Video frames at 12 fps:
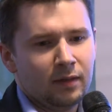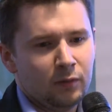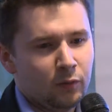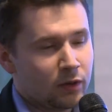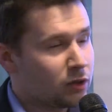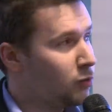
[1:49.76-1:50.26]

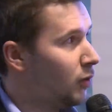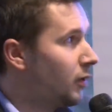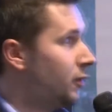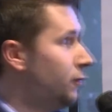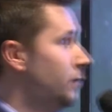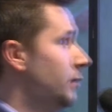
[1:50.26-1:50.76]
which
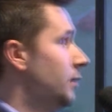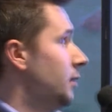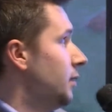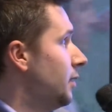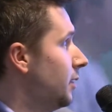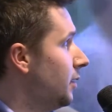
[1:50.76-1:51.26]
work
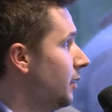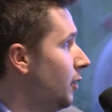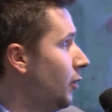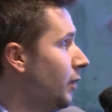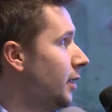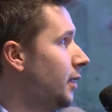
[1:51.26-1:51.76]

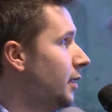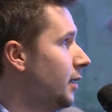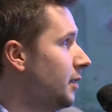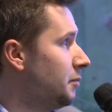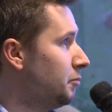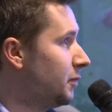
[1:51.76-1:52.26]
on
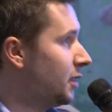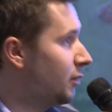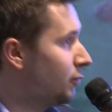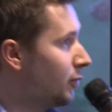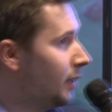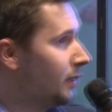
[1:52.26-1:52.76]
a
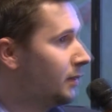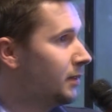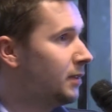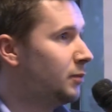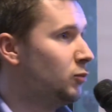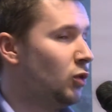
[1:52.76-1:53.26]
different
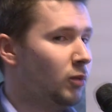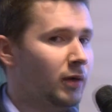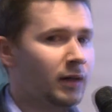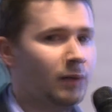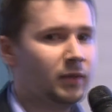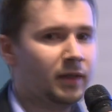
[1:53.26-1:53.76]

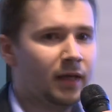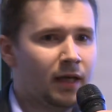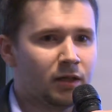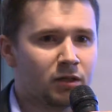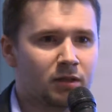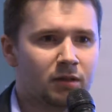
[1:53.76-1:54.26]
mobile
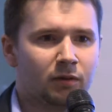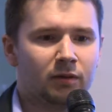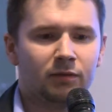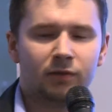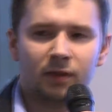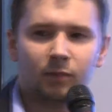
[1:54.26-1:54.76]
application on
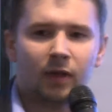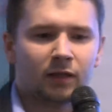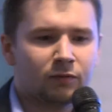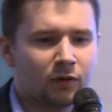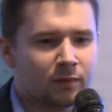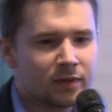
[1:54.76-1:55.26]
different
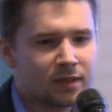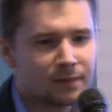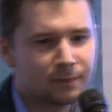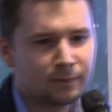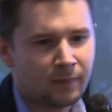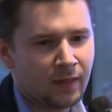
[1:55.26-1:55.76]
platforms.
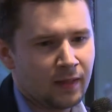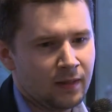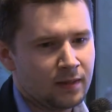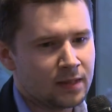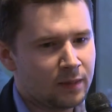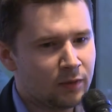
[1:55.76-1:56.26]

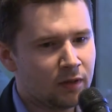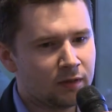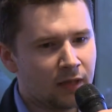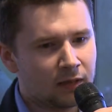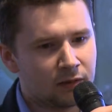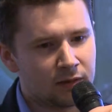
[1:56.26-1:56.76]

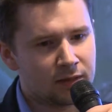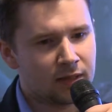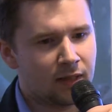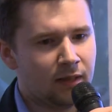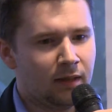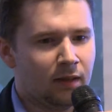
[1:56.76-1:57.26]
Semiconductor is
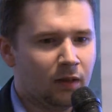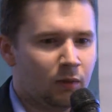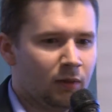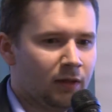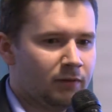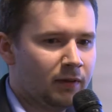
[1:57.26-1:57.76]
a
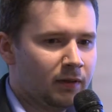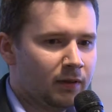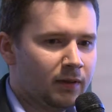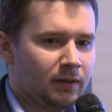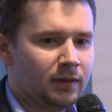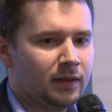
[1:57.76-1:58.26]
low-level
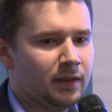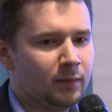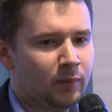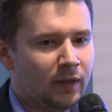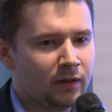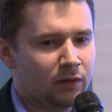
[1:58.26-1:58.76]

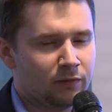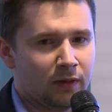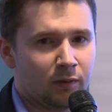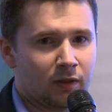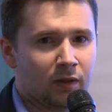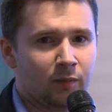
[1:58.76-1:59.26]
part of
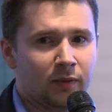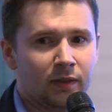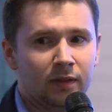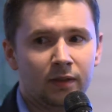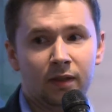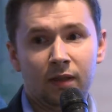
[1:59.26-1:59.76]
our
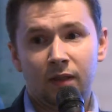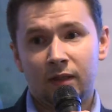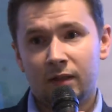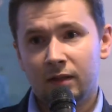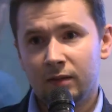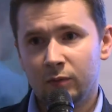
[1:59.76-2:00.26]
company.
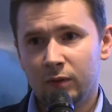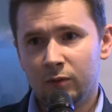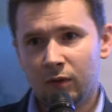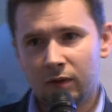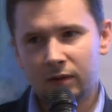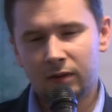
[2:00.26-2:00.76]
We
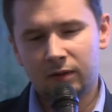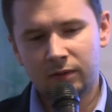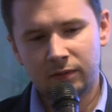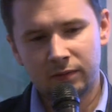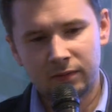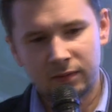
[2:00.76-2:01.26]
work
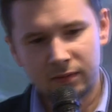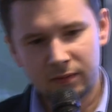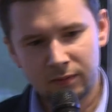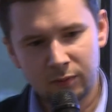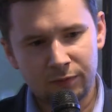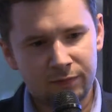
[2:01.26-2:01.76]

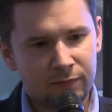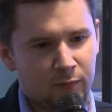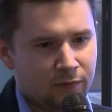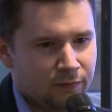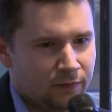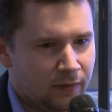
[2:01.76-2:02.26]
on with
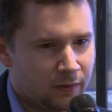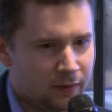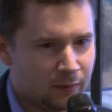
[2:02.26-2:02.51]
very